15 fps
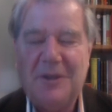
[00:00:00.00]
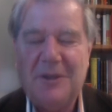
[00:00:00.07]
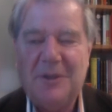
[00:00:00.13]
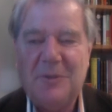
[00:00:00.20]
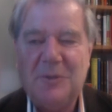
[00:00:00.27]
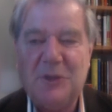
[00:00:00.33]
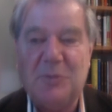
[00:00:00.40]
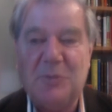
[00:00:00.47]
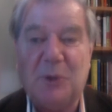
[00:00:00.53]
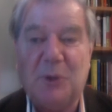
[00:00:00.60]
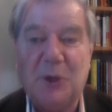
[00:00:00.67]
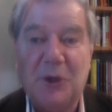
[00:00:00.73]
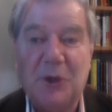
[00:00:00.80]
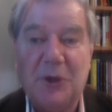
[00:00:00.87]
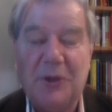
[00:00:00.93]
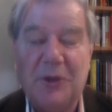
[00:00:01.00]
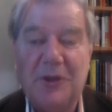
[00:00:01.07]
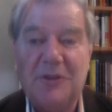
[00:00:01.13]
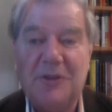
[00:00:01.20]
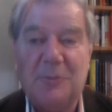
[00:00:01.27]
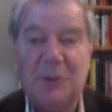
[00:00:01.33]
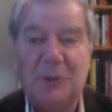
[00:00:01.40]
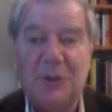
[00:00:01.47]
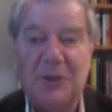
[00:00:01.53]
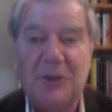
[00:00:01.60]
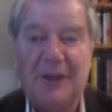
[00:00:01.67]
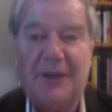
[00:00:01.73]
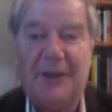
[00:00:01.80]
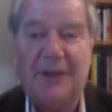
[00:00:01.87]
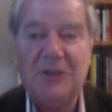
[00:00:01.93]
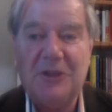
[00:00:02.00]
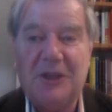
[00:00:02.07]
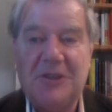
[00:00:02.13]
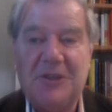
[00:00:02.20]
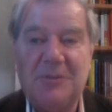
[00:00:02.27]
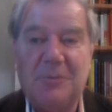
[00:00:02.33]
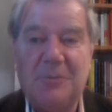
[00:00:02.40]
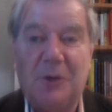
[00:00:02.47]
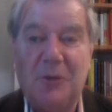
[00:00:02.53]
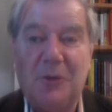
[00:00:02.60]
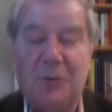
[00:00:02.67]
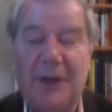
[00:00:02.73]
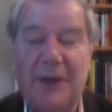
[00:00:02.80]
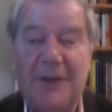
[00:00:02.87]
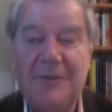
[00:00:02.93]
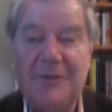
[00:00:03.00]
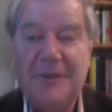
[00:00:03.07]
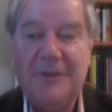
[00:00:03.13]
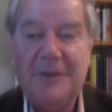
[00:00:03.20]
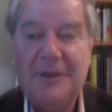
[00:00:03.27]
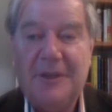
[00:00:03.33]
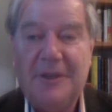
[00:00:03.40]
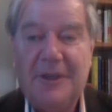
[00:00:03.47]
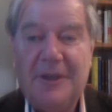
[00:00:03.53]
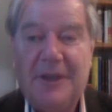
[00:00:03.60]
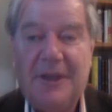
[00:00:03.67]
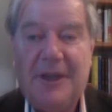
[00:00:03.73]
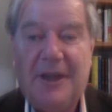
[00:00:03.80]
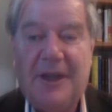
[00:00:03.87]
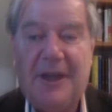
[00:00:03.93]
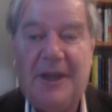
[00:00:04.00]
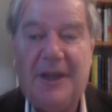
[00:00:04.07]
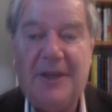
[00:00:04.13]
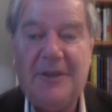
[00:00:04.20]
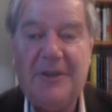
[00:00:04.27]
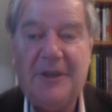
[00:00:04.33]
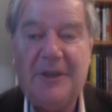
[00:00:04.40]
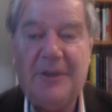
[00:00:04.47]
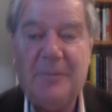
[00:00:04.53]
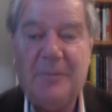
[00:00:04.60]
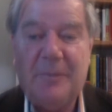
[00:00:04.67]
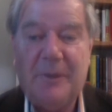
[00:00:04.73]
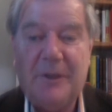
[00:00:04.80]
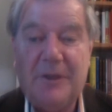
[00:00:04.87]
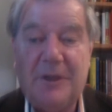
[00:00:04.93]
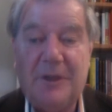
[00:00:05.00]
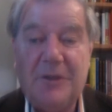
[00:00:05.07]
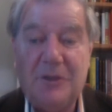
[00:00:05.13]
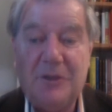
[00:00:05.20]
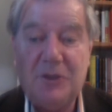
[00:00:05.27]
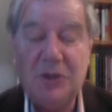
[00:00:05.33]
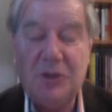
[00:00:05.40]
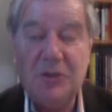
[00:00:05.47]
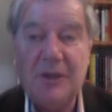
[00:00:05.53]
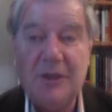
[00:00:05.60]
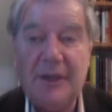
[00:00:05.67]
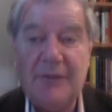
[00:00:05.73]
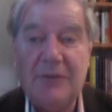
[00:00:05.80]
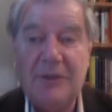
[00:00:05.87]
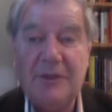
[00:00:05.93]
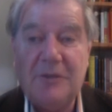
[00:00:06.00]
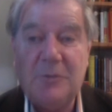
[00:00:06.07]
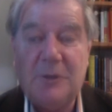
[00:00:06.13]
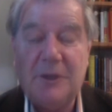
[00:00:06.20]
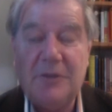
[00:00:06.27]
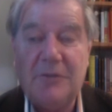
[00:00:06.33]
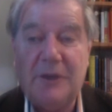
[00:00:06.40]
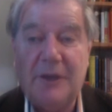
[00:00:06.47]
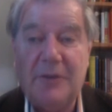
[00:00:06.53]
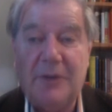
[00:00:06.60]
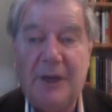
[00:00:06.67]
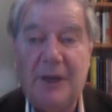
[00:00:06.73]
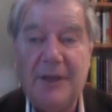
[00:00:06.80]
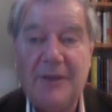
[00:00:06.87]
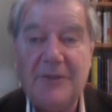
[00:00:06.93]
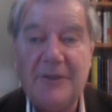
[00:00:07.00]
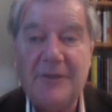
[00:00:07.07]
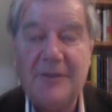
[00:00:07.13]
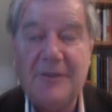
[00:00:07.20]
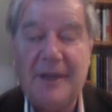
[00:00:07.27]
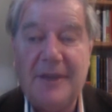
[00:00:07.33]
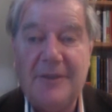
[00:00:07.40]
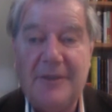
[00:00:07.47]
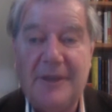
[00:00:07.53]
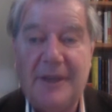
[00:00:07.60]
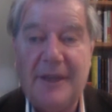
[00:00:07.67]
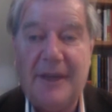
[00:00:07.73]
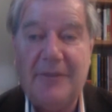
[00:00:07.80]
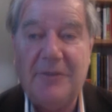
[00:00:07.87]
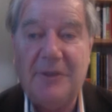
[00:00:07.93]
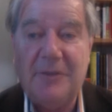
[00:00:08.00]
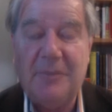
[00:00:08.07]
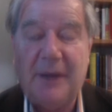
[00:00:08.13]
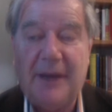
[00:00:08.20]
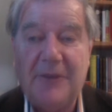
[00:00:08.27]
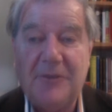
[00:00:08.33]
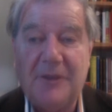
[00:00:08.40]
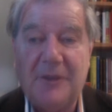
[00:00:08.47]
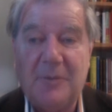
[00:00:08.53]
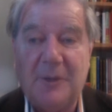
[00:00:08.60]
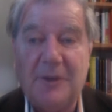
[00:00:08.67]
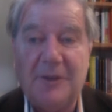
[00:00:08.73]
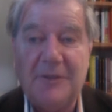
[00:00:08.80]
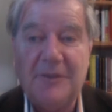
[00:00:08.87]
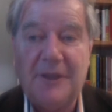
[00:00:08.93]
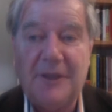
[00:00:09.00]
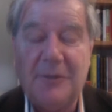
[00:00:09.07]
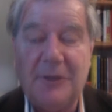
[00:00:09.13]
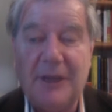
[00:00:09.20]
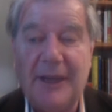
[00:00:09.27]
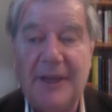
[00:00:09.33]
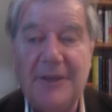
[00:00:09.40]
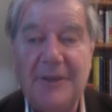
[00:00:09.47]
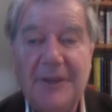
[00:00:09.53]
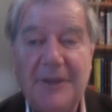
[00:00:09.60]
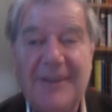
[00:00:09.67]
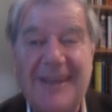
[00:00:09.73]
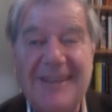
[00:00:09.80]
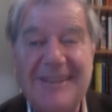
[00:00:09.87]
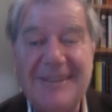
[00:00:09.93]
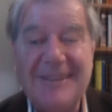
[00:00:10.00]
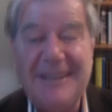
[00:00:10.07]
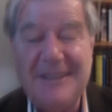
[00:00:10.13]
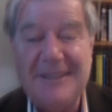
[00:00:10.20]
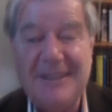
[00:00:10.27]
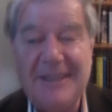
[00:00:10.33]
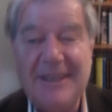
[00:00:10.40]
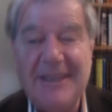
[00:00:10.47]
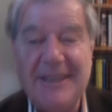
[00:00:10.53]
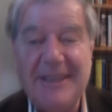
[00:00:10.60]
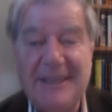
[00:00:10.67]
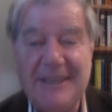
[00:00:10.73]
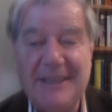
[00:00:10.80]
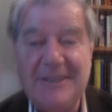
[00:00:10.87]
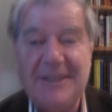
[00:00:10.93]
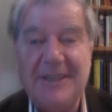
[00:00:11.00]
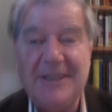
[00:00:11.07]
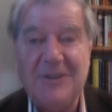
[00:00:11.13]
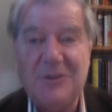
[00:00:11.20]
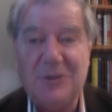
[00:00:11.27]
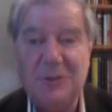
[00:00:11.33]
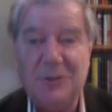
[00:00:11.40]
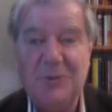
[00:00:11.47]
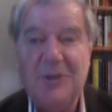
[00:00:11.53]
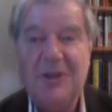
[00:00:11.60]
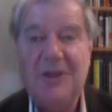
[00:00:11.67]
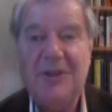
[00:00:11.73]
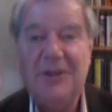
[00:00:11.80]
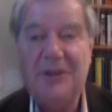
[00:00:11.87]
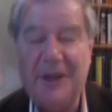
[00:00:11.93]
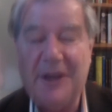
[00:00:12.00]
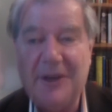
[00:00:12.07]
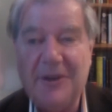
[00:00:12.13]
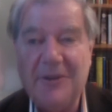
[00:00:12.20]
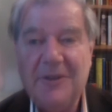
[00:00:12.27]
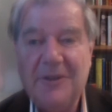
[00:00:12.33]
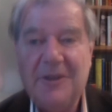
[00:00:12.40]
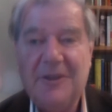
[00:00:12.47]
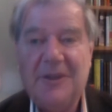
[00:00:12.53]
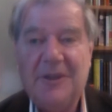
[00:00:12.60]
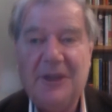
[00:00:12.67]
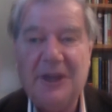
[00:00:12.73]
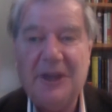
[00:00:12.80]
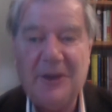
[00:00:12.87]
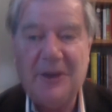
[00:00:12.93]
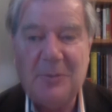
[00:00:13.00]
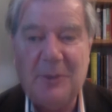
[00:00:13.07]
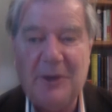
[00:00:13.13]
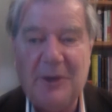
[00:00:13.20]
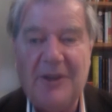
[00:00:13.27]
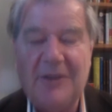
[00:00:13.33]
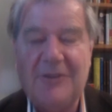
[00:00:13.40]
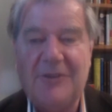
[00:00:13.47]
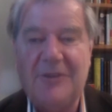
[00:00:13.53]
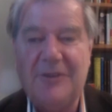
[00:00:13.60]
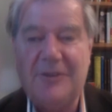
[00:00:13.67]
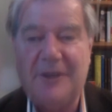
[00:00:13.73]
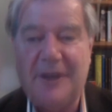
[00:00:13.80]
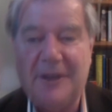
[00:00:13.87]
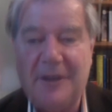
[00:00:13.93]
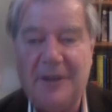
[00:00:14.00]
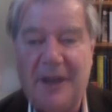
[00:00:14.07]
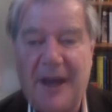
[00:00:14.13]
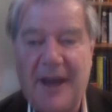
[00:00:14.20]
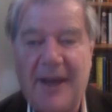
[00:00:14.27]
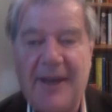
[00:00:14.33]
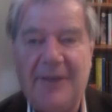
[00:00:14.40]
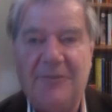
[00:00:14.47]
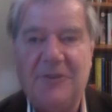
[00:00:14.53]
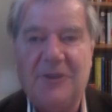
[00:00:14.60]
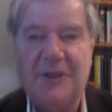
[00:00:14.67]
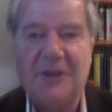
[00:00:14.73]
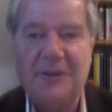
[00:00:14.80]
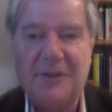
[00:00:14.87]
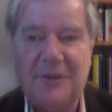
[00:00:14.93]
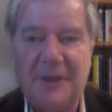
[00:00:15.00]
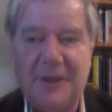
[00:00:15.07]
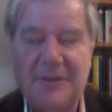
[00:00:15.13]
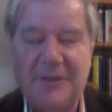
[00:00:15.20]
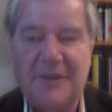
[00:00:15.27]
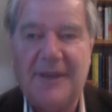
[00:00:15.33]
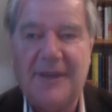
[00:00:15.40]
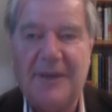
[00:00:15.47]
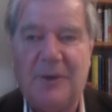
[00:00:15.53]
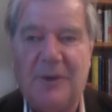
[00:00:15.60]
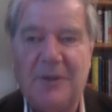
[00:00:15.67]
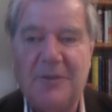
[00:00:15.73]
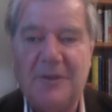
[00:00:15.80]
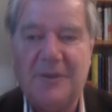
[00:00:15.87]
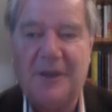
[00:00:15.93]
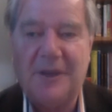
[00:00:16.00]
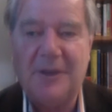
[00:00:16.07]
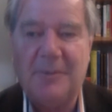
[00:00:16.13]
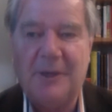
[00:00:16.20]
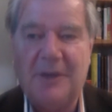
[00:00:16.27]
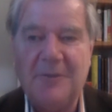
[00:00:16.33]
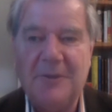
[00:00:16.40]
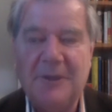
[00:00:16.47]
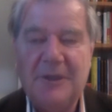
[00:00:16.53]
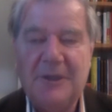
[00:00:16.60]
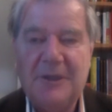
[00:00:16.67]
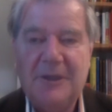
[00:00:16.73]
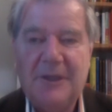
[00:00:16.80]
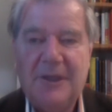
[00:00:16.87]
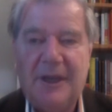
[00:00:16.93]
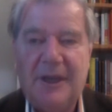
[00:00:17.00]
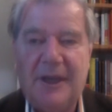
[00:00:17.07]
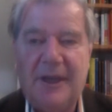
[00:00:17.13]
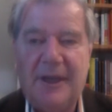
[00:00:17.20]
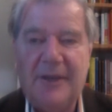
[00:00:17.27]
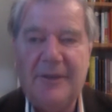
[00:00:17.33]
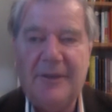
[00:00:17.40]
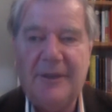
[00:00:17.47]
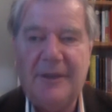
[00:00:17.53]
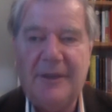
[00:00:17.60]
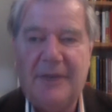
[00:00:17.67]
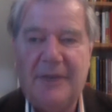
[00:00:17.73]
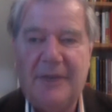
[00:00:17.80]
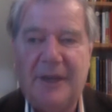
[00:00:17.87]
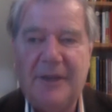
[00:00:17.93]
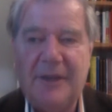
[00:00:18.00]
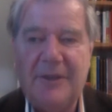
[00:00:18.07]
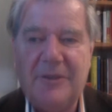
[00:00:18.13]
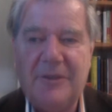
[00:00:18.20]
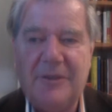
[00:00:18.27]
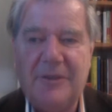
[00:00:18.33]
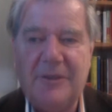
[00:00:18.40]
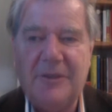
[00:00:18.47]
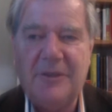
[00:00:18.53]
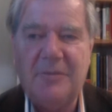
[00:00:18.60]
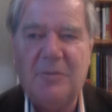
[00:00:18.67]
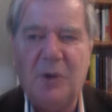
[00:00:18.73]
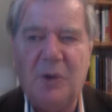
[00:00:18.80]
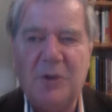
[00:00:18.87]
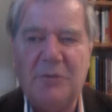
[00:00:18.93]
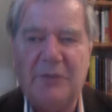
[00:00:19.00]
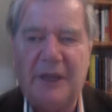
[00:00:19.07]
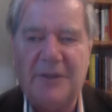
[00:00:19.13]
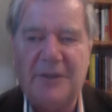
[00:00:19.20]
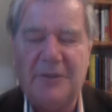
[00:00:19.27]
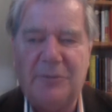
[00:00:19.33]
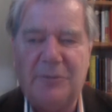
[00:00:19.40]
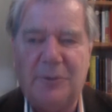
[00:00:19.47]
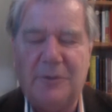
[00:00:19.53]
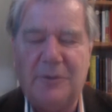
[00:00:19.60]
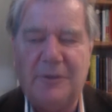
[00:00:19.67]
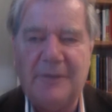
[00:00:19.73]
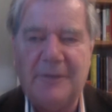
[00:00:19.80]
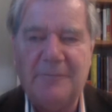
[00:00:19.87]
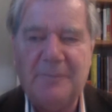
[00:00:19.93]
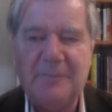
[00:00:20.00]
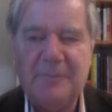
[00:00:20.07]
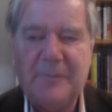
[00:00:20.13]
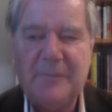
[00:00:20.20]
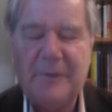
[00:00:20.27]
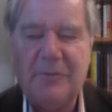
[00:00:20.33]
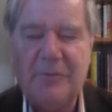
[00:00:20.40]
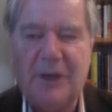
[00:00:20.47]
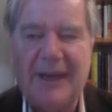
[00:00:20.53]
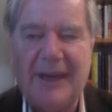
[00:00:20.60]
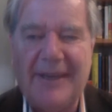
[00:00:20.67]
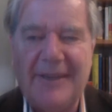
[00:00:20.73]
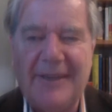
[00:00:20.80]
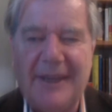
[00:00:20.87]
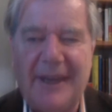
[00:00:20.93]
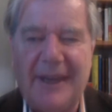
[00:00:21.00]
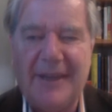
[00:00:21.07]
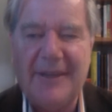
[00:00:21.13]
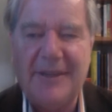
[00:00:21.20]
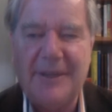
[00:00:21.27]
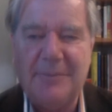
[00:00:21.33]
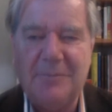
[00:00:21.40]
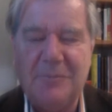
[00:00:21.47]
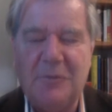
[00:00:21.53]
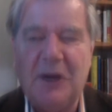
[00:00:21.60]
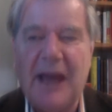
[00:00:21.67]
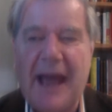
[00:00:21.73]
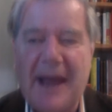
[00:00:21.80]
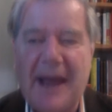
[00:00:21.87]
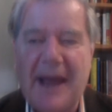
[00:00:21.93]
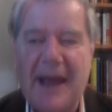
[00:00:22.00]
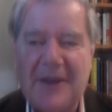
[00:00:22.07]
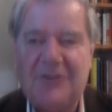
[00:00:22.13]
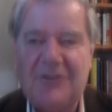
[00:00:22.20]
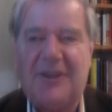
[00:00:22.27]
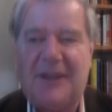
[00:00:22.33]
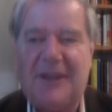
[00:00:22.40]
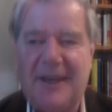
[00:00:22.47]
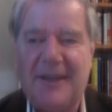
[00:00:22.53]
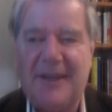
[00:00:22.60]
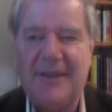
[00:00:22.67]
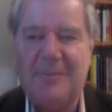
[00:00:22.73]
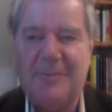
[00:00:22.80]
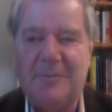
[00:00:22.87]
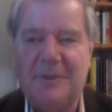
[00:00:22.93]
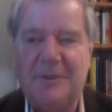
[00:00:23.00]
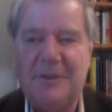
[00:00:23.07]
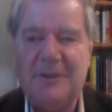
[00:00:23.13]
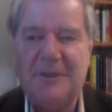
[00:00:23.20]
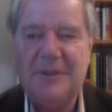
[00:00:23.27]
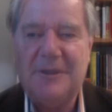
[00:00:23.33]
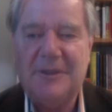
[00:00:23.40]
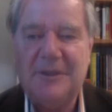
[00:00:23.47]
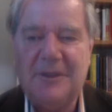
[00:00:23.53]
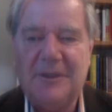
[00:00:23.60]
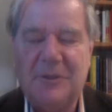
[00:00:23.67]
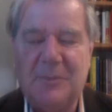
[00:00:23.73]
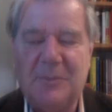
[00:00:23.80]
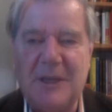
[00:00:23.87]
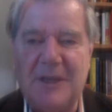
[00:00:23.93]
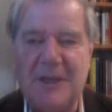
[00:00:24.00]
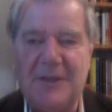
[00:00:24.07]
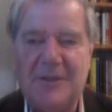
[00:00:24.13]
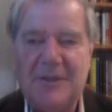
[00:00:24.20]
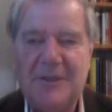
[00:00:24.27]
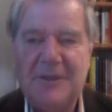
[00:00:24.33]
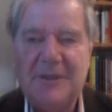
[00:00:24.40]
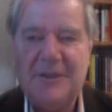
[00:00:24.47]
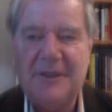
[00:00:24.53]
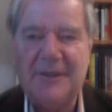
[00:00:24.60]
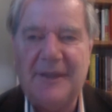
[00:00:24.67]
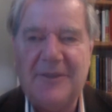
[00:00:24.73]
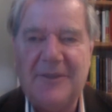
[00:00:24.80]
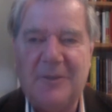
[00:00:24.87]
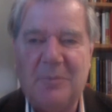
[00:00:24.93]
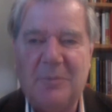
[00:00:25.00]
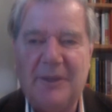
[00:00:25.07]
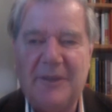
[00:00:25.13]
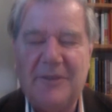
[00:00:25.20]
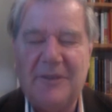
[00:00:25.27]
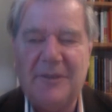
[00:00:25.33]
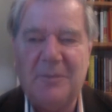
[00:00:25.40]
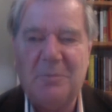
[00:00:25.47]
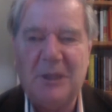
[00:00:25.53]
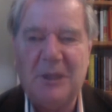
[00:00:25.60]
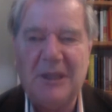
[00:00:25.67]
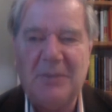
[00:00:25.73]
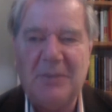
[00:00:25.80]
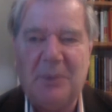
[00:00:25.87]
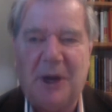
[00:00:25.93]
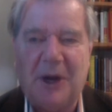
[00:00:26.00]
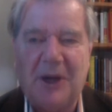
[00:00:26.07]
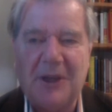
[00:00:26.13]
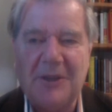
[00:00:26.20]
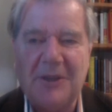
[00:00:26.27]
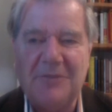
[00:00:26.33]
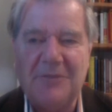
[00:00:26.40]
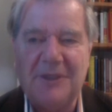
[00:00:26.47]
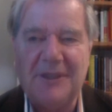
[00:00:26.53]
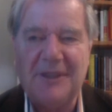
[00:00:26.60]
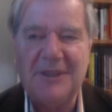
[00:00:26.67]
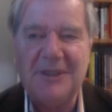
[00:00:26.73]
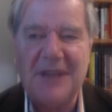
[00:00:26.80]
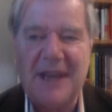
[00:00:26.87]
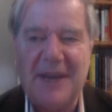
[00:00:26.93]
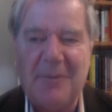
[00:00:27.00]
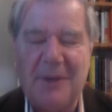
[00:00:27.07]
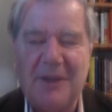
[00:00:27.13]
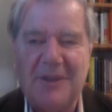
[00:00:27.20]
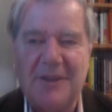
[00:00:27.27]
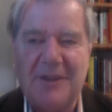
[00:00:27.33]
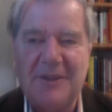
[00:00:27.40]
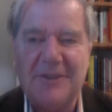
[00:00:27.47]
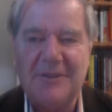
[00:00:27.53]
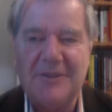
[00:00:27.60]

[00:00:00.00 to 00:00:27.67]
spur the conversation both ways. And on the junior level, this works very well. As I said, they have their past experience that they relate, that easily leads into their experiences, their lives, their things that they want to talk about. And I find it's a good motivator for getting them relaxed and getting them speaking. And that's the big part of the exam, I think, is the